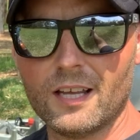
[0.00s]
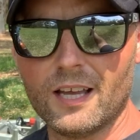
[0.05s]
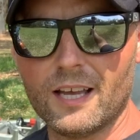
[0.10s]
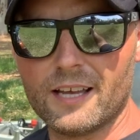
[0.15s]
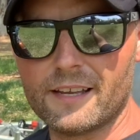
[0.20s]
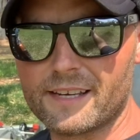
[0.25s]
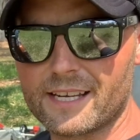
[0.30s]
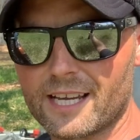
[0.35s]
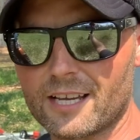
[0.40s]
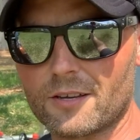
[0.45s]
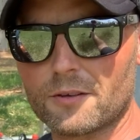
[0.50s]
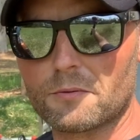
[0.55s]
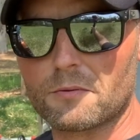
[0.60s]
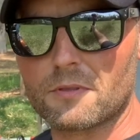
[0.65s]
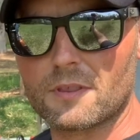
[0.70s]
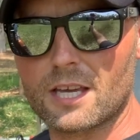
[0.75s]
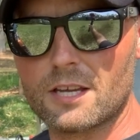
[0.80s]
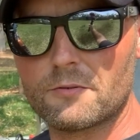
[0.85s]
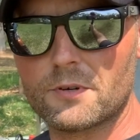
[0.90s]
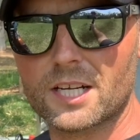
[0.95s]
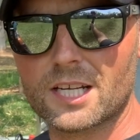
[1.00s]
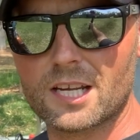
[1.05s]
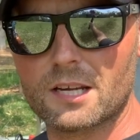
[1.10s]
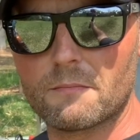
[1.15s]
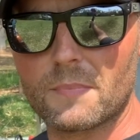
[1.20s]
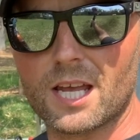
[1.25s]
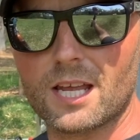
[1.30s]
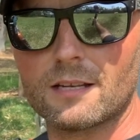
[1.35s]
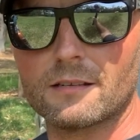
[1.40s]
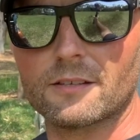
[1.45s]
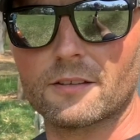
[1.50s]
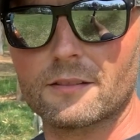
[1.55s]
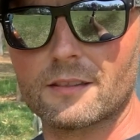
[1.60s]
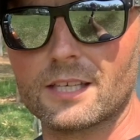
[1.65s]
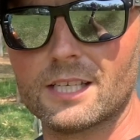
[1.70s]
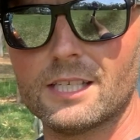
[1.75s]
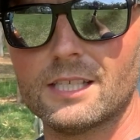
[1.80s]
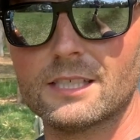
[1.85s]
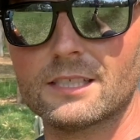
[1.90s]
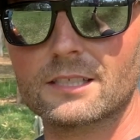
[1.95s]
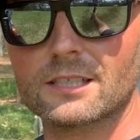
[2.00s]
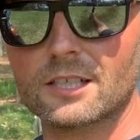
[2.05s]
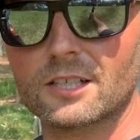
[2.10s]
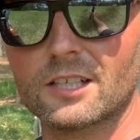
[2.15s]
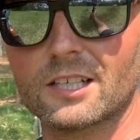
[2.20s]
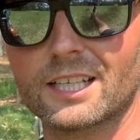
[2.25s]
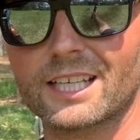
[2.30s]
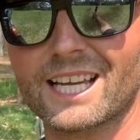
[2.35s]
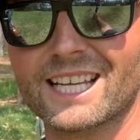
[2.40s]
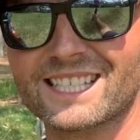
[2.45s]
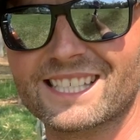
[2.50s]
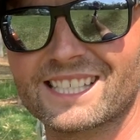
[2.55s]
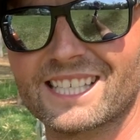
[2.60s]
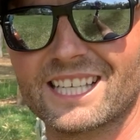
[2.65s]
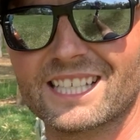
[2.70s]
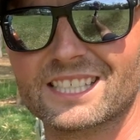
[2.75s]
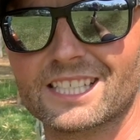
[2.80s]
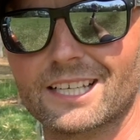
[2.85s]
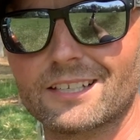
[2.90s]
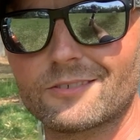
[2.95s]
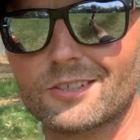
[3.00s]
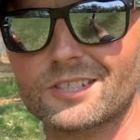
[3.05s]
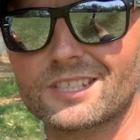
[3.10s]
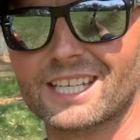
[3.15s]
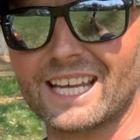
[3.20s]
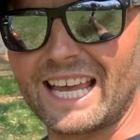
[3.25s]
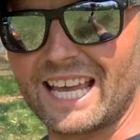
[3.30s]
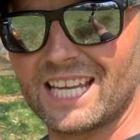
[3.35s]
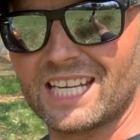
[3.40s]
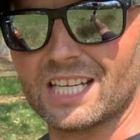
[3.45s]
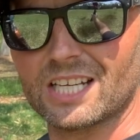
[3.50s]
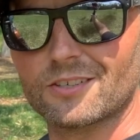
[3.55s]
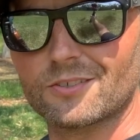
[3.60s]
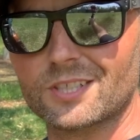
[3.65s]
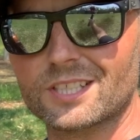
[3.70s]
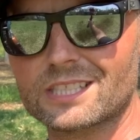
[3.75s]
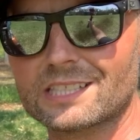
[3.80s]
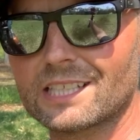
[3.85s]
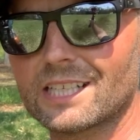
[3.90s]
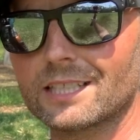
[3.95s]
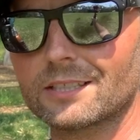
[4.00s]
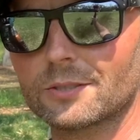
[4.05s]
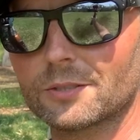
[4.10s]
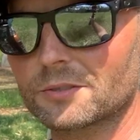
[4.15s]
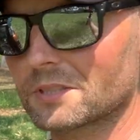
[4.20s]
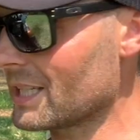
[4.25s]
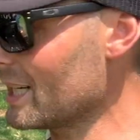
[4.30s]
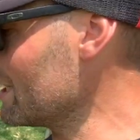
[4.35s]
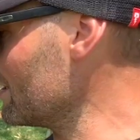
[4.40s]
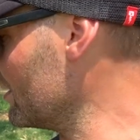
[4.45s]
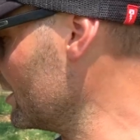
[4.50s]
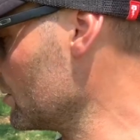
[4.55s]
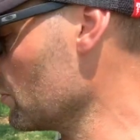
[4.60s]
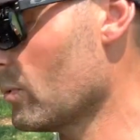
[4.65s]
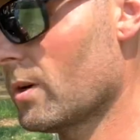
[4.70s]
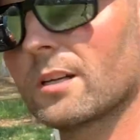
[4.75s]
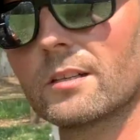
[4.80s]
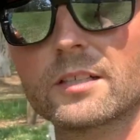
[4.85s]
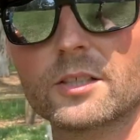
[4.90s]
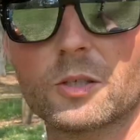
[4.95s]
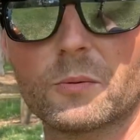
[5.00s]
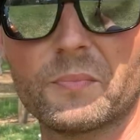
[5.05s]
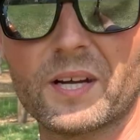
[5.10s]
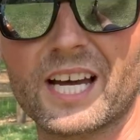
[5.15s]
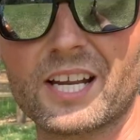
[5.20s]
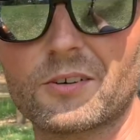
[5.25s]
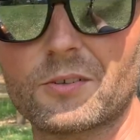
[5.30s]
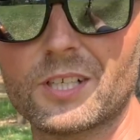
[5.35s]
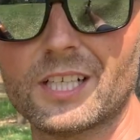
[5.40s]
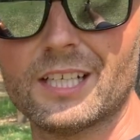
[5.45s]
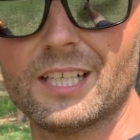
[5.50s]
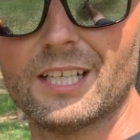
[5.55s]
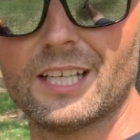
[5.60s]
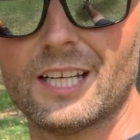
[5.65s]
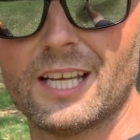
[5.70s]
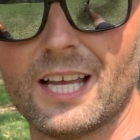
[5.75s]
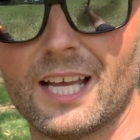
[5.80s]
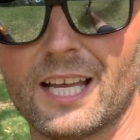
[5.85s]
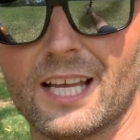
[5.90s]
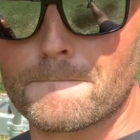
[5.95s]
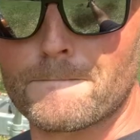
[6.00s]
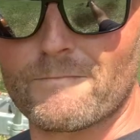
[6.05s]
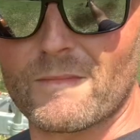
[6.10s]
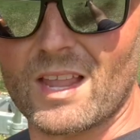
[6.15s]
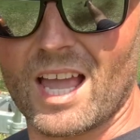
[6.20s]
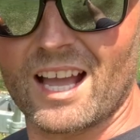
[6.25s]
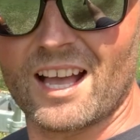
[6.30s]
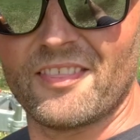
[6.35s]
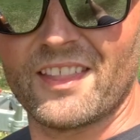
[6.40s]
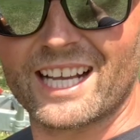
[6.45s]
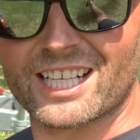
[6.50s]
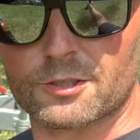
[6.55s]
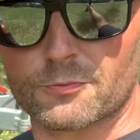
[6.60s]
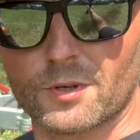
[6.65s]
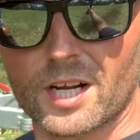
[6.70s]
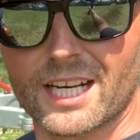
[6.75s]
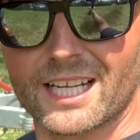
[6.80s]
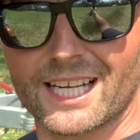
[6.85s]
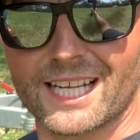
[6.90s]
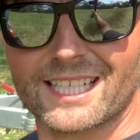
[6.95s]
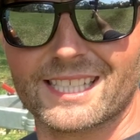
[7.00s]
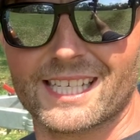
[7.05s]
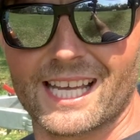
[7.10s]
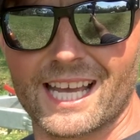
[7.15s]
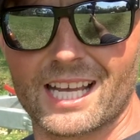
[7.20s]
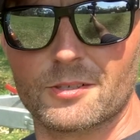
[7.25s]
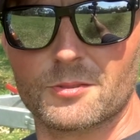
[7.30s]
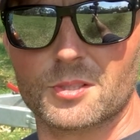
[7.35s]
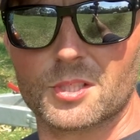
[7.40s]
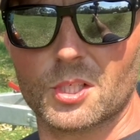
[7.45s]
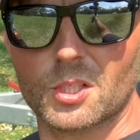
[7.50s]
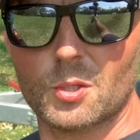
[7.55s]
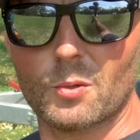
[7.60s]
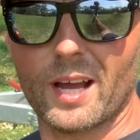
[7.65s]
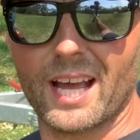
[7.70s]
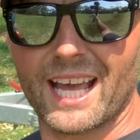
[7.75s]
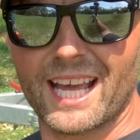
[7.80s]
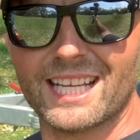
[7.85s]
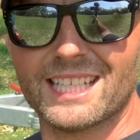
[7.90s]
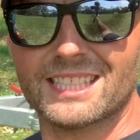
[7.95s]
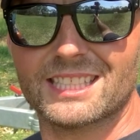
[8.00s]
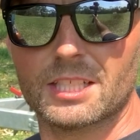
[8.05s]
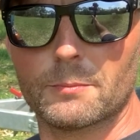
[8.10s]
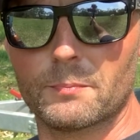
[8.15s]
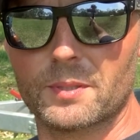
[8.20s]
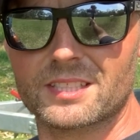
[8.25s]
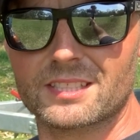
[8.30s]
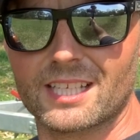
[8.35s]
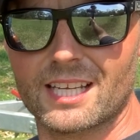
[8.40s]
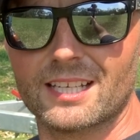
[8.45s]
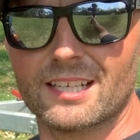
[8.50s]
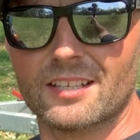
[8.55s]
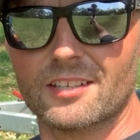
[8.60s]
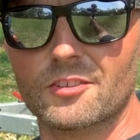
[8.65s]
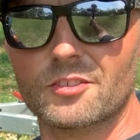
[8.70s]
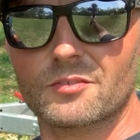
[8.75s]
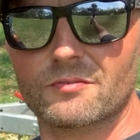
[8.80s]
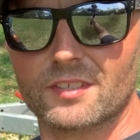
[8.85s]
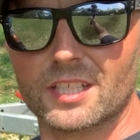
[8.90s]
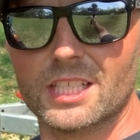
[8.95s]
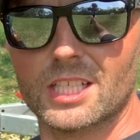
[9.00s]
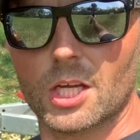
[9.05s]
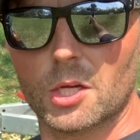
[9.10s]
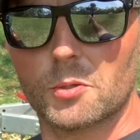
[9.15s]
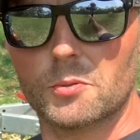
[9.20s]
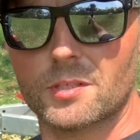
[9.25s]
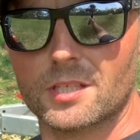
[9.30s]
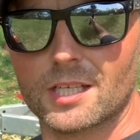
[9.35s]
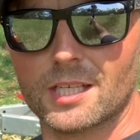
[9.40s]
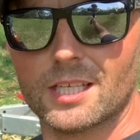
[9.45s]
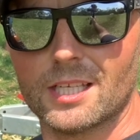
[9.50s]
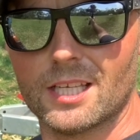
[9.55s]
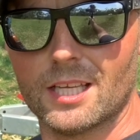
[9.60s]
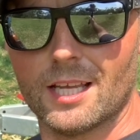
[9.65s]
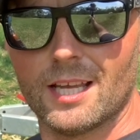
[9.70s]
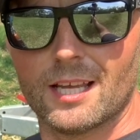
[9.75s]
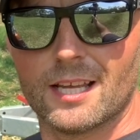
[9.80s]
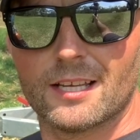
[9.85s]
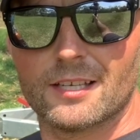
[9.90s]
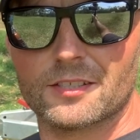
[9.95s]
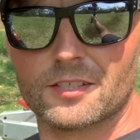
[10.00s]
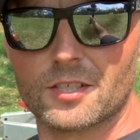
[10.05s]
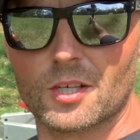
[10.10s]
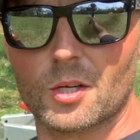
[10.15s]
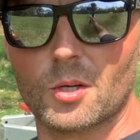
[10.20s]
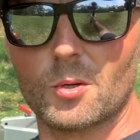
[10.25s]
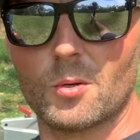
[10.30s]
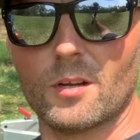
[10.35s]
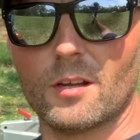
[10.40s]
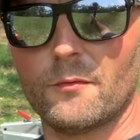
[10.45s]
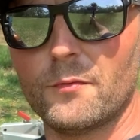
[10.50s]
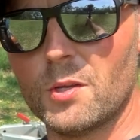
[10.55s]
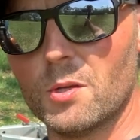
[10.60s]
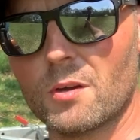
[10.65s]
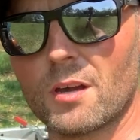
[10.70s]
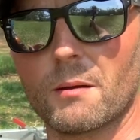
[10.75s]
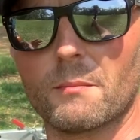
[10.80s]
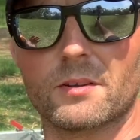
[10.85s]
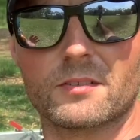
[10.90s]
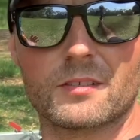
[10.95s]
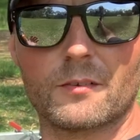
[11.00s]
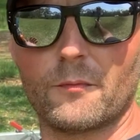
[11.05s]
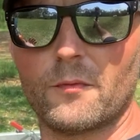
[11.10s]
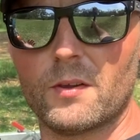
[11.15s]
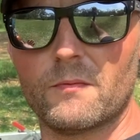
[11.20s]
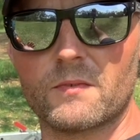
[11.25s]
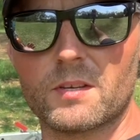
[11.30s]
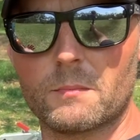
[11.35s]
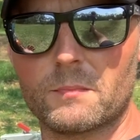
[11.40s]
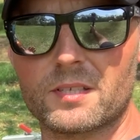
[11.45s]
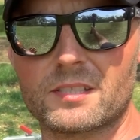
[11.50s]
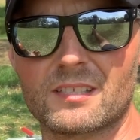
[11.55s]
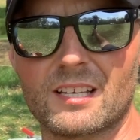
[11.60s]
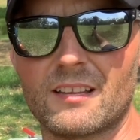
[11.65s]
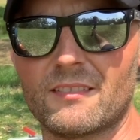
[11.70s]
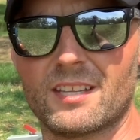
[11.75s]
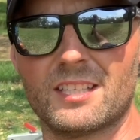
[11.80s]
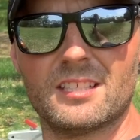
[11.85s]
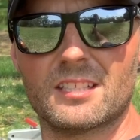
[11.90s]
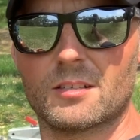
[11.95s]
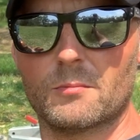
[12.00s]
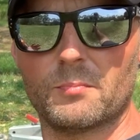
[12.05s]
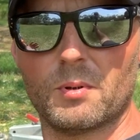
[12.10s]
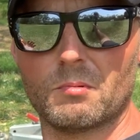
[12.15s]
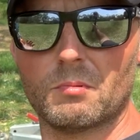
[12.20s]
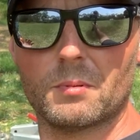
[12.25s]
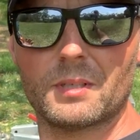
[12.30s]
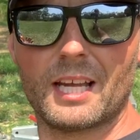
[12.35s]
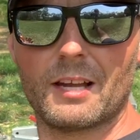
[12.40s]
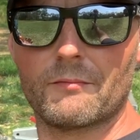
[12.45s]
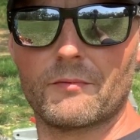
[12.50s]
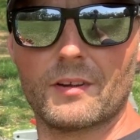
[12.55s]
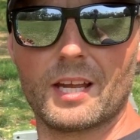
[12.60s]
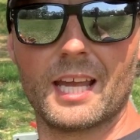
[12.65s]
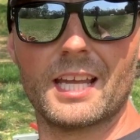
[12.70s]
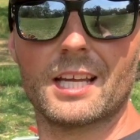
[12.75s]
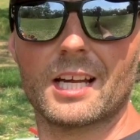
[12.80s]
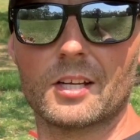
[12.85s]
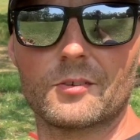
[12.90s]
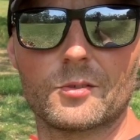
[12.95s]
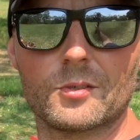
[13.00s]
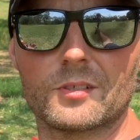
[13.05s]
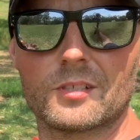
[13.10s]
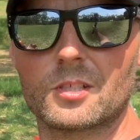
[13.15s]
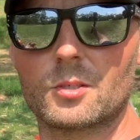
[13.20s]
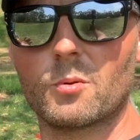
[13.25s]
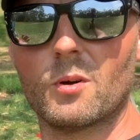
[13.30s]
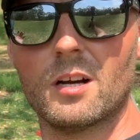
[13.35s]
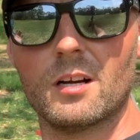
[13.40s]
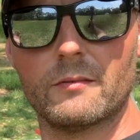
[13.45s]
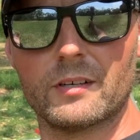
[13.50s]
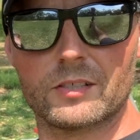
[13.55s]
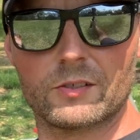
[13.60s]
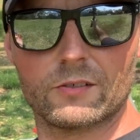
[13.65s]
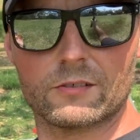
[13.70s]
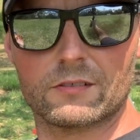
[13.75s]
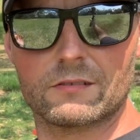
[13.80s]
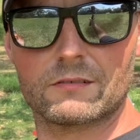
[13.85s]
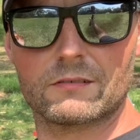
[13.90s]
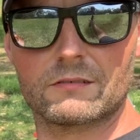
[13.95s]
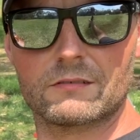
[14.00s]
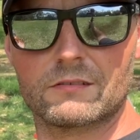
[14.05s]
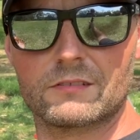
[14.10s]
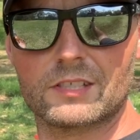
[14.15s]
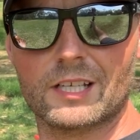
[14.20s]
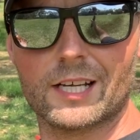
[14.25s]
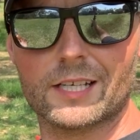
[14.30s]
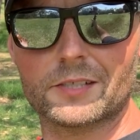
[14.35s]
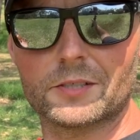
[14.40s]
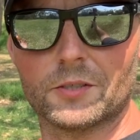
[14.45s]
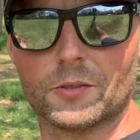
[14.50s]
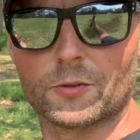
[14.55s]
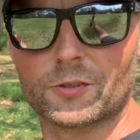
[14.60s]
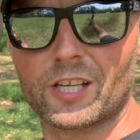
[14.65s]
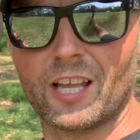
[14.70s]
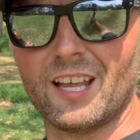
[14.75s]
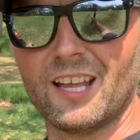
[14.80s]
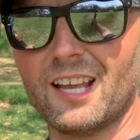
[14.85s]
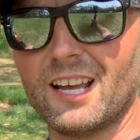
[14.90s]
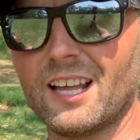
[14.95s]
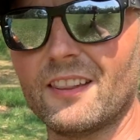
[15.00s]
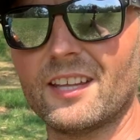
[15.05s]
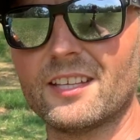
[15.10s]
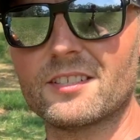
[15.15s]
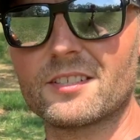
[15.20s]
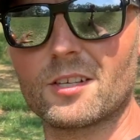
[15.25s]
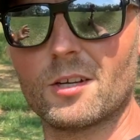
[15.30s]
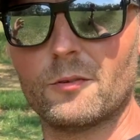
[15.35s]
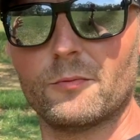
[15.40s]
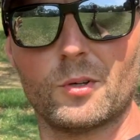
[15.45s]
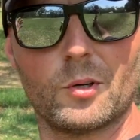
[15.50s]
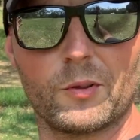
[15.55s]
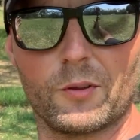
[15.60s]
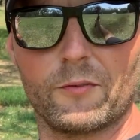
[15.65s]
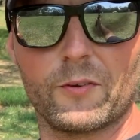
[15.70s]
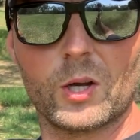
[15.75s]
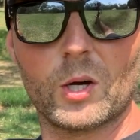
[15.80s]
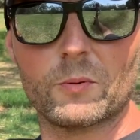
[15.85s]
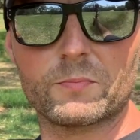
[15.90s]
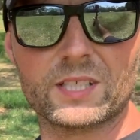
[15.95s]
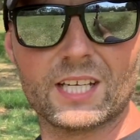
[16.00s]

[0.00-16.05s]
Now, they recommend that these are going to get 600 to 800 cycles out of this one little battery. And that's running it down to 80% DOD. So if you come up to 50%, then you could probably have 800 to 1200 cycles, and then so forth if you go up to